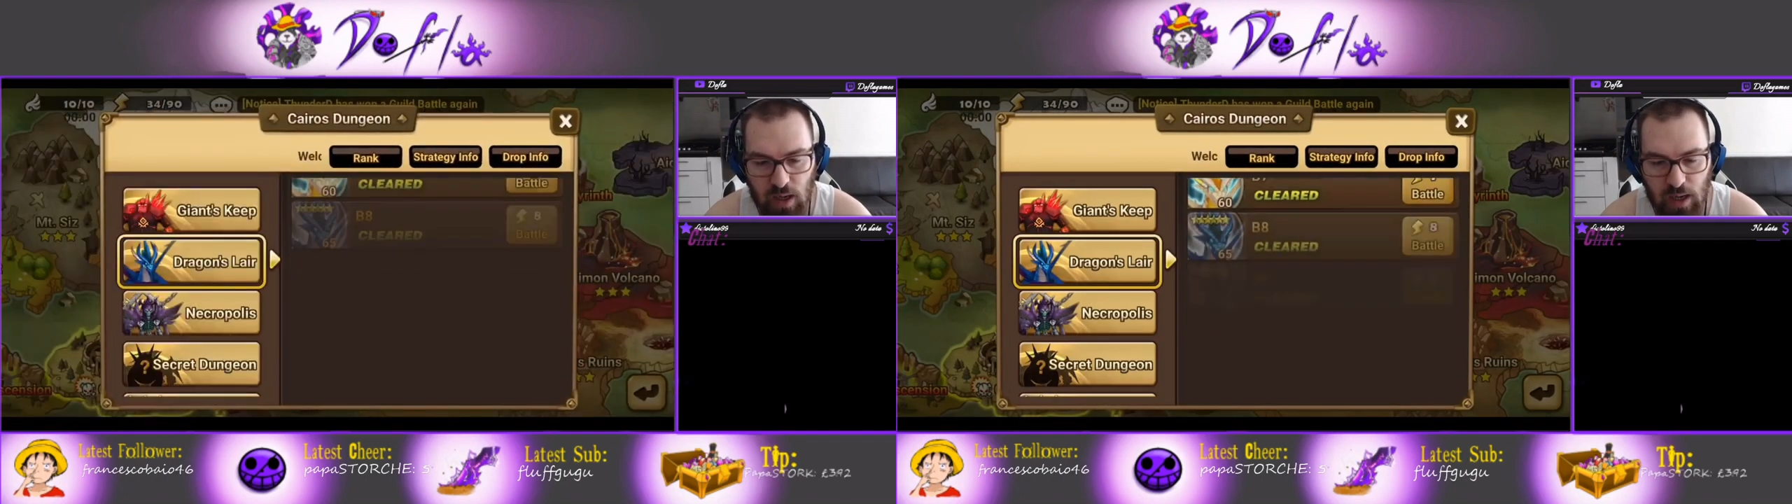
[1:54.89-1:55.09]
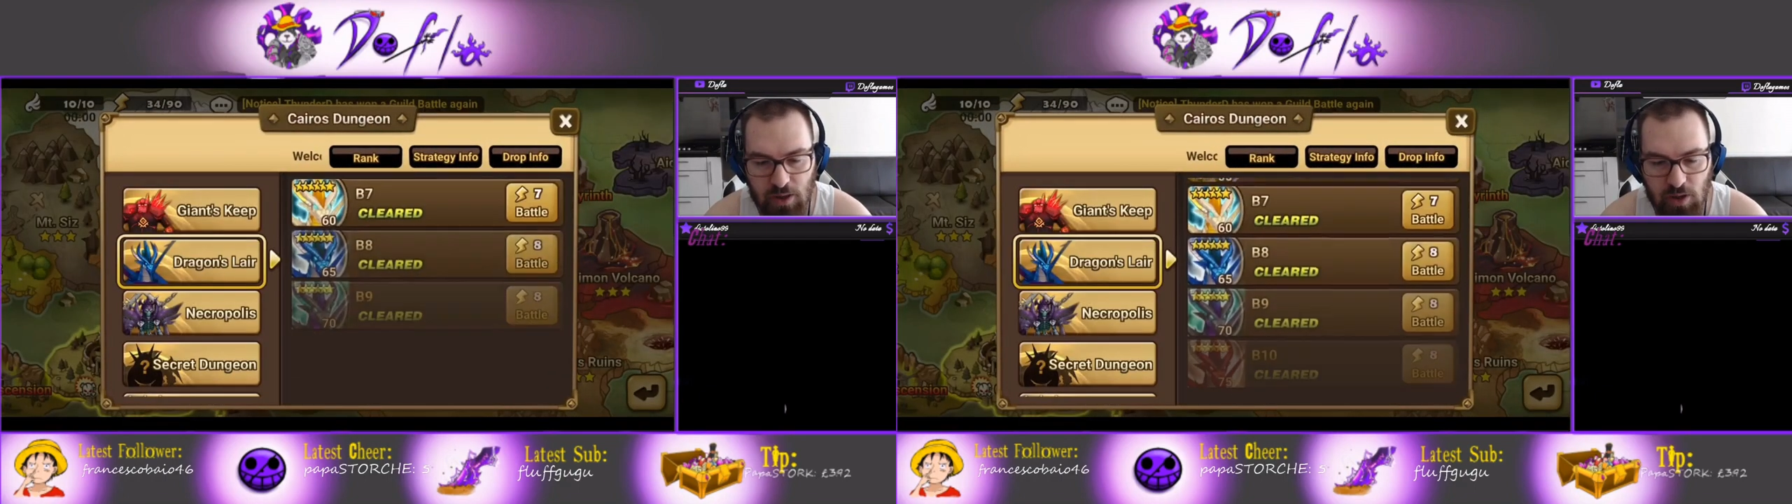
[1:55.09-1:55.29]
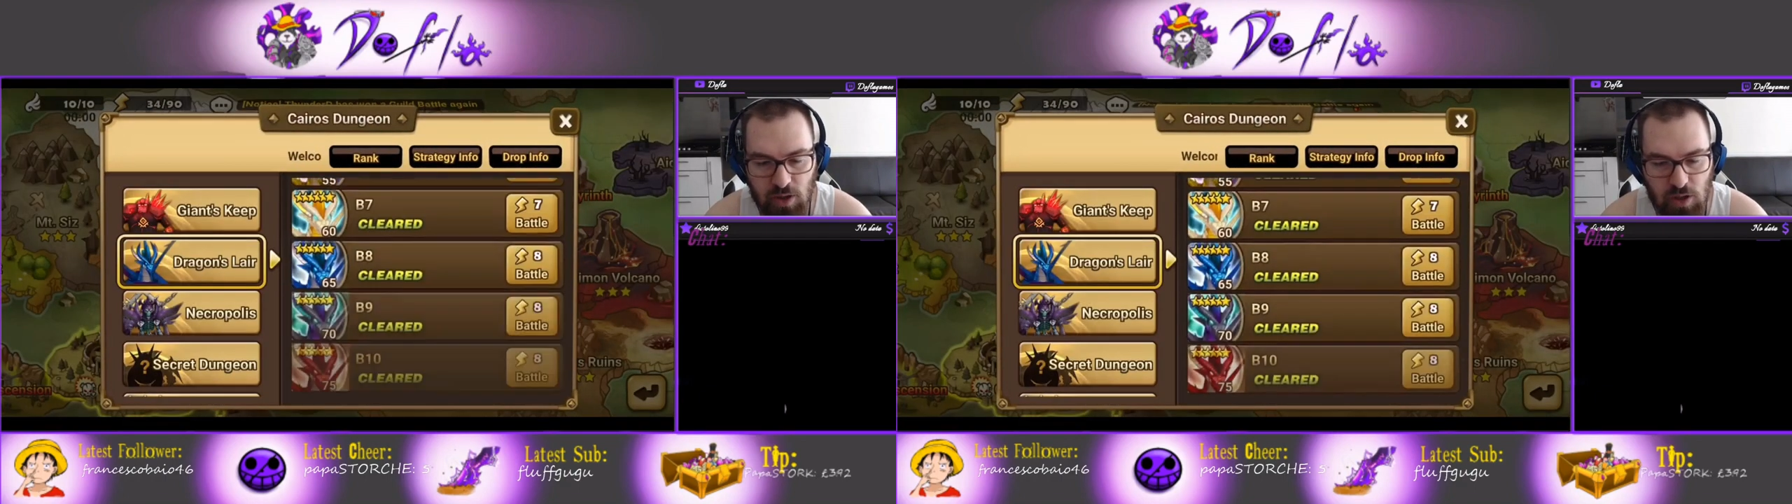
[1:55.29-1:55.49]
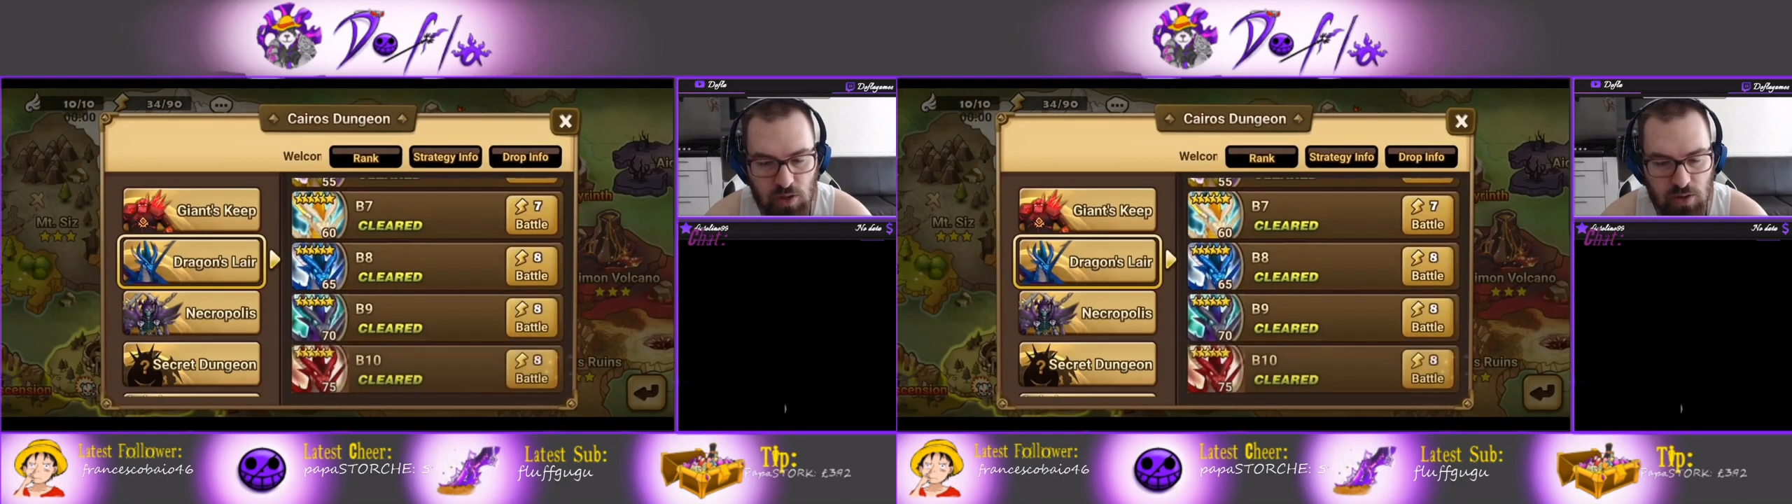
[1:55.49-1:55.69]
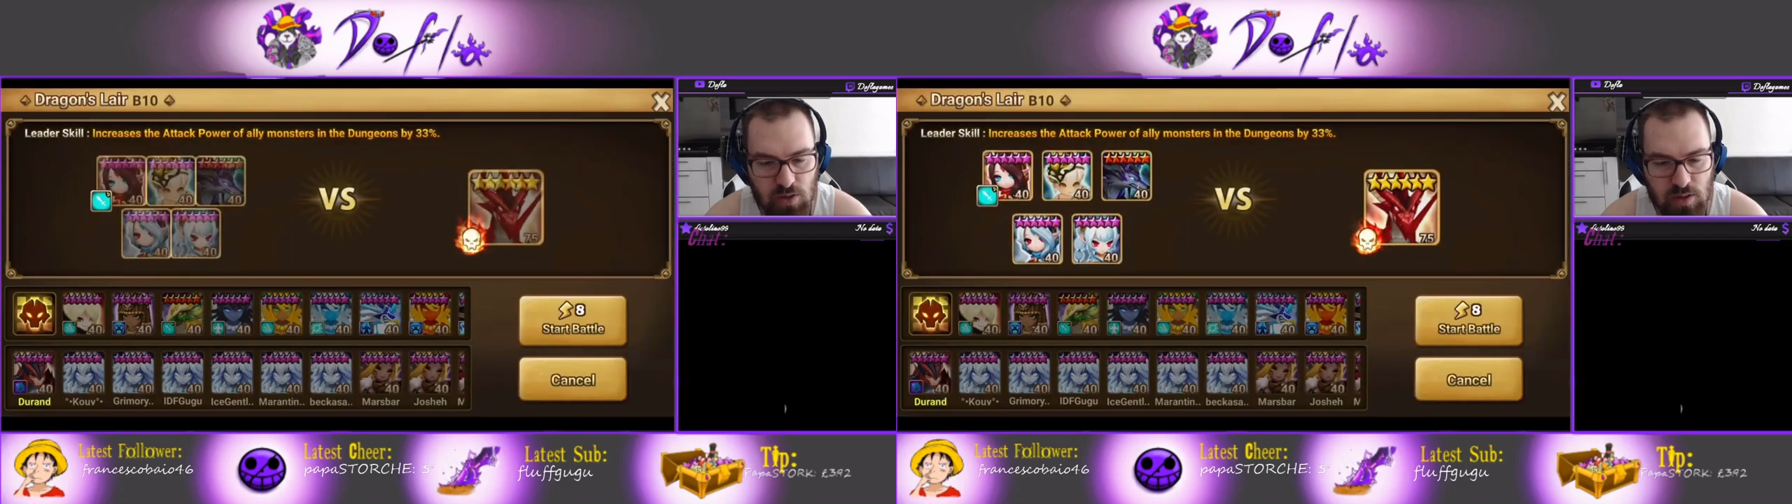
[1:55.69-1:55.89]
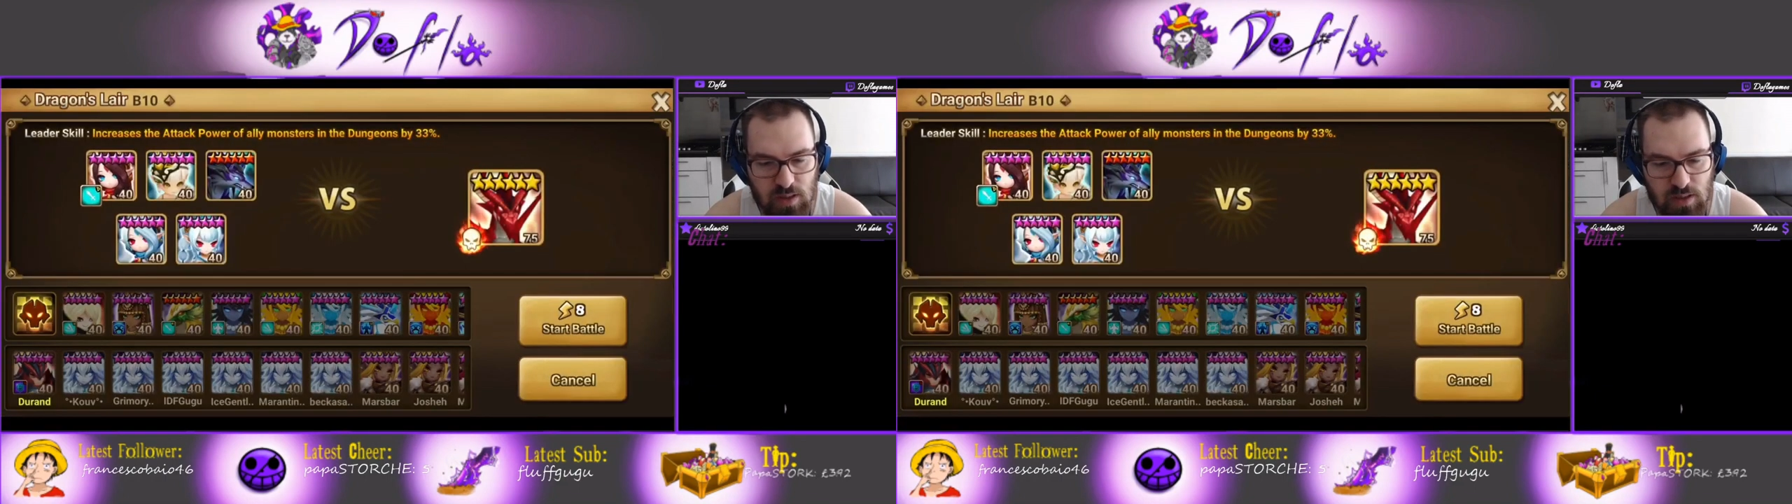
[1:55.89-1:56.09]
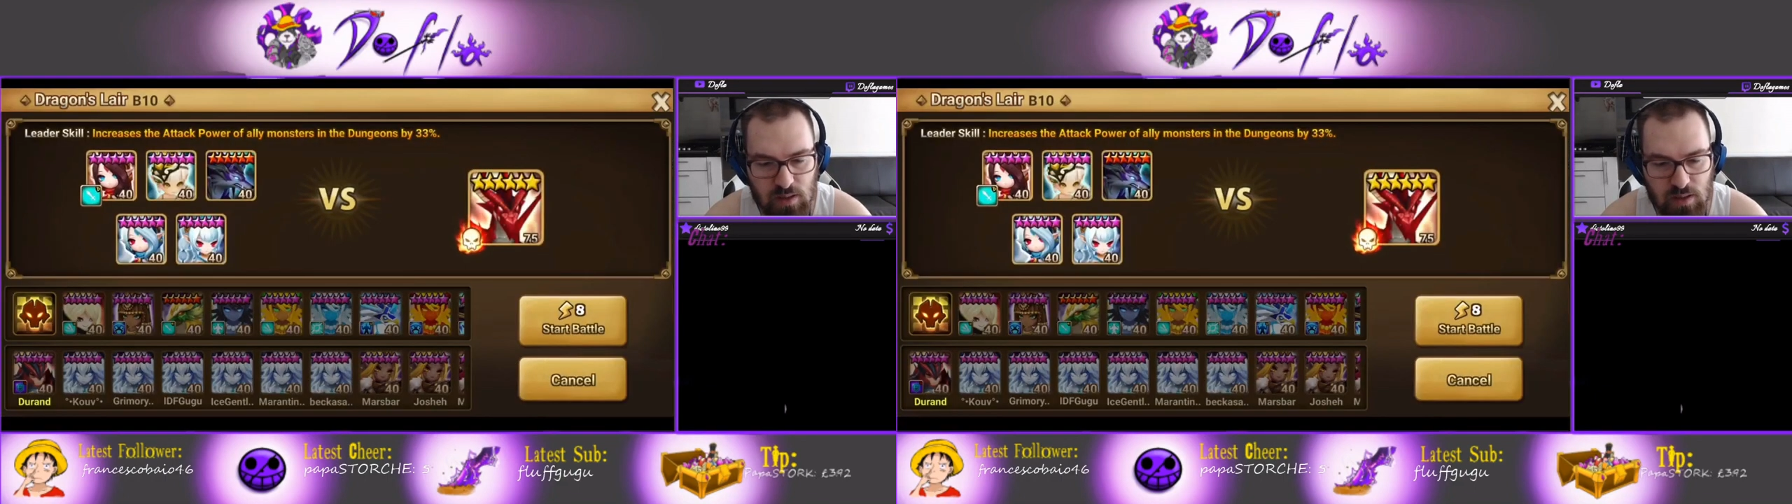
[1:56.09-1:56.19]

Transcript: I don't use